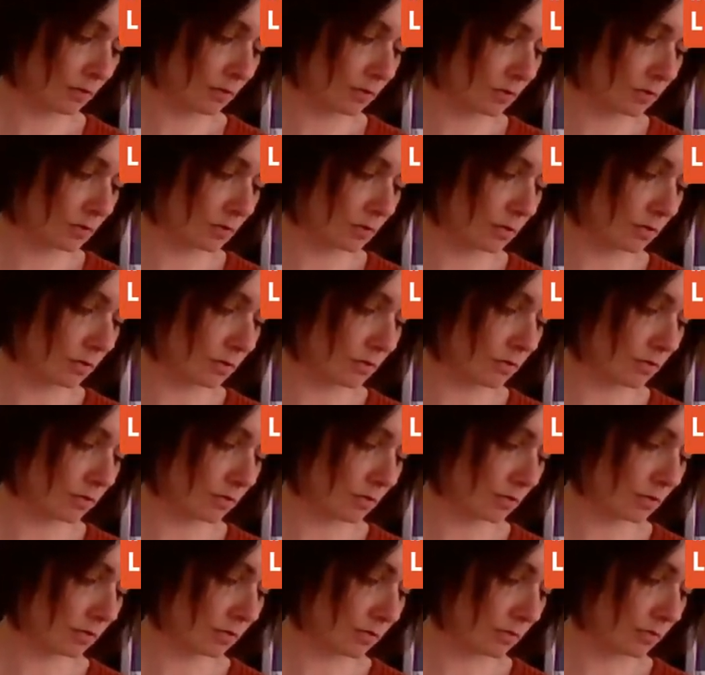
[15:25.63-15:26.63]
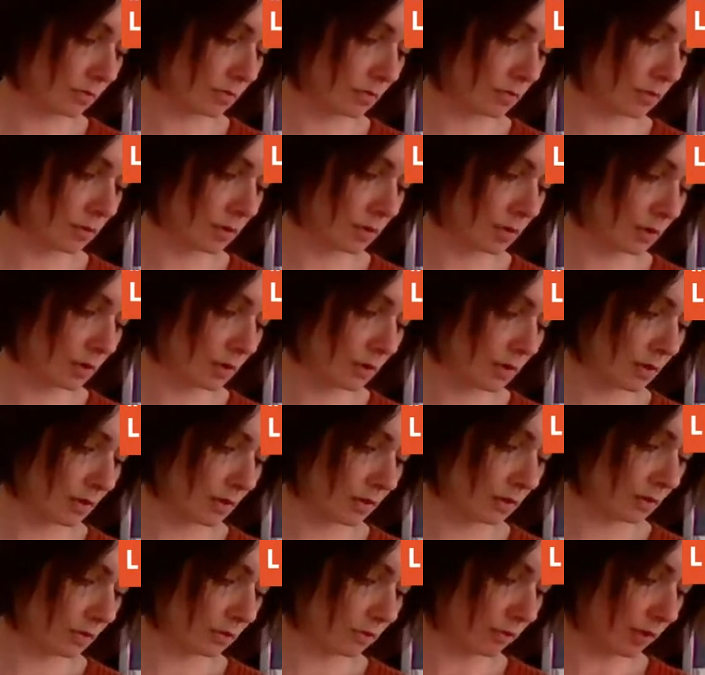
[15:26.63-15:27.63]
do
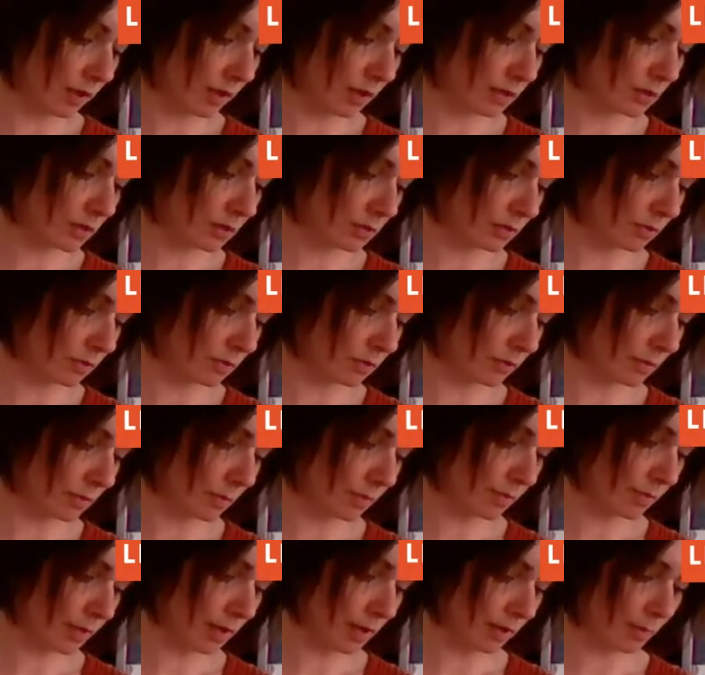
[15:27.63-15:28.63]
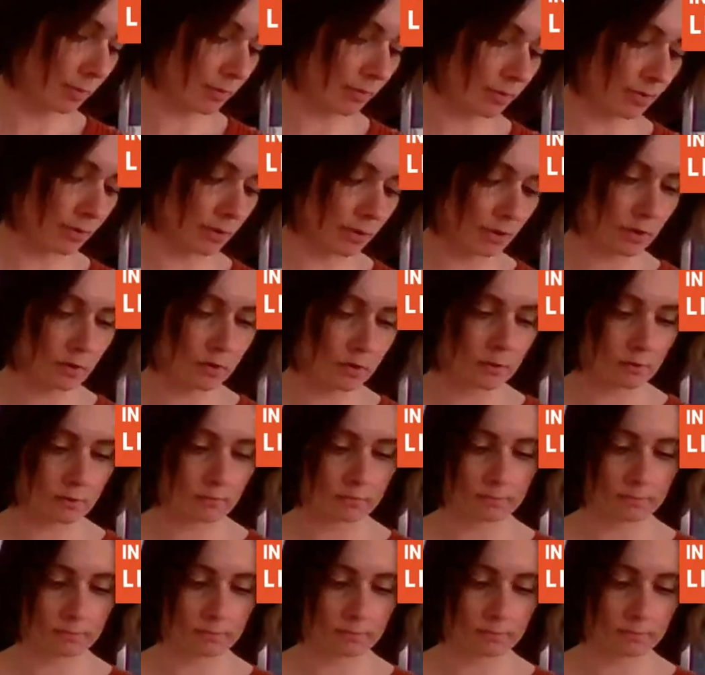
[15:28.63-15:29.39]
the rest of the pepper.